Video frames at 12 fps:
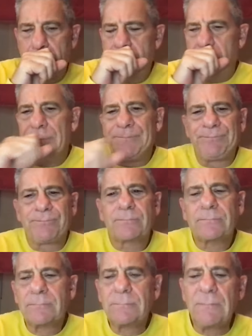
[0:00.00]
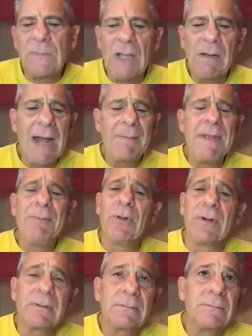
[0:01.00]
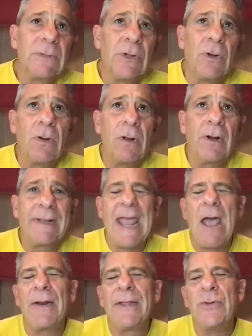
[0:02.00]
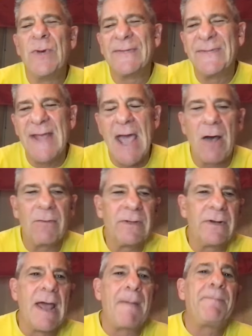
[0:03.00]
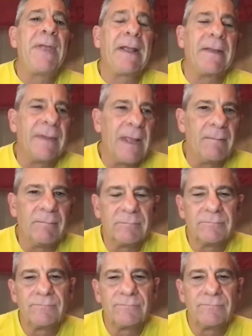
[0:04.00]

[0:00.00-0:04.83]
A lot of people are counting USC out. They're not picking them.